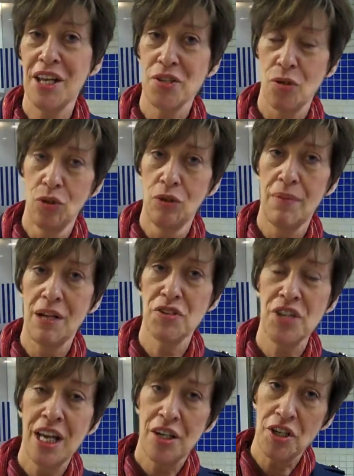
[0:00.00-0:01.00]
It's almost
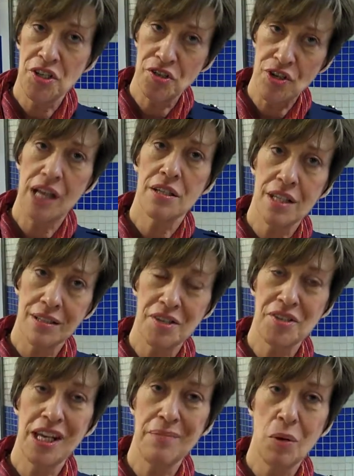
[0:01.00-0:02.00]
distracting the
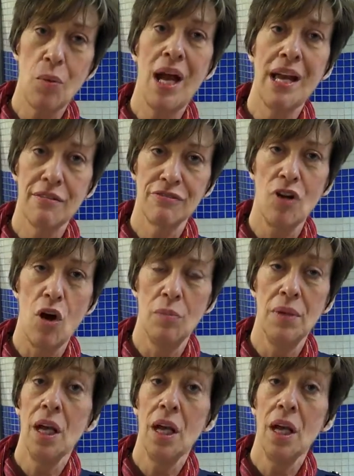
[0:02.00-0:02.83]
team away from